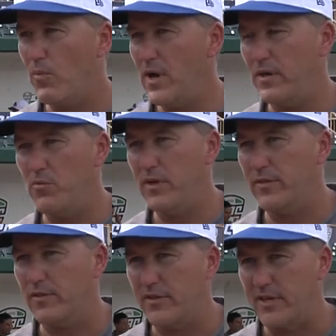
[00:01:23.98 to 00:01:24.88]
Well, you know
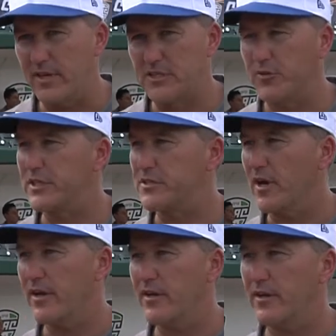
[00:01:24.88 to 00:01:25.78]
what? The kids are
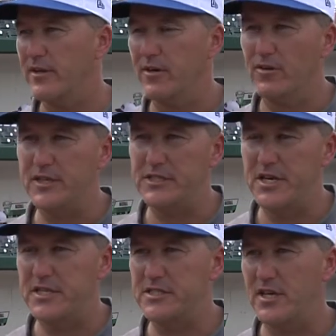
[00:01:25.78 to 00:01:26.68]
excited. You know, like
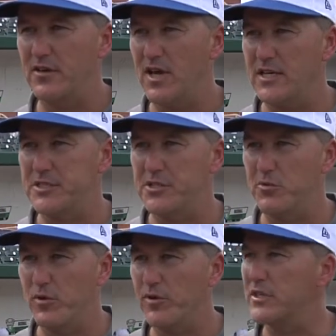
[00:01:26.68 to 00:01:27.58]
Jay said, last year
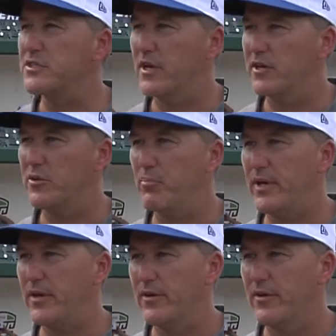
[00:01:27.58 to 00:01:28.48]
we were excited to
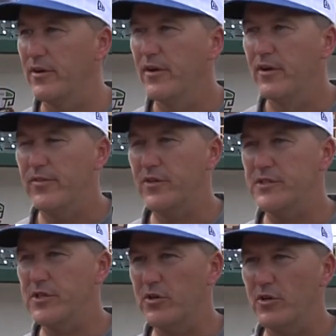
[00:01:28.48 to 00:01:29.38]
be here.
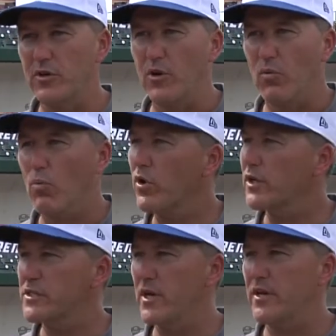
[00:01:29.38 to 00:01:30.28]
This year, you know, we're
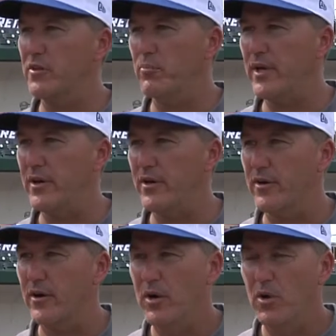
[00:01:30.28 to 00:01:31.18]
excited to be
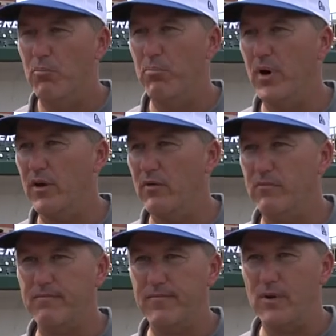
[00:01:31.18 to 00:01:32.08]
here, but,
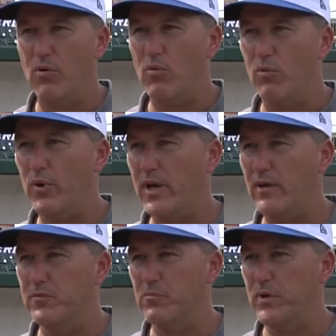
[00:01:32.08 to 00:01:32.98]
you know, we
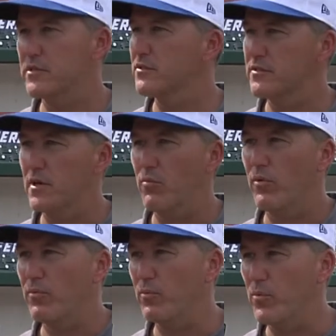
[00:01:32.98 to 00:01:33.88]
have some business that
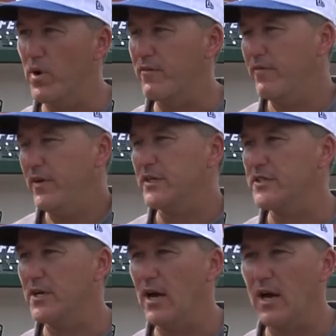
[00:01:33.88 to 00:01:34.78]
we want to finish.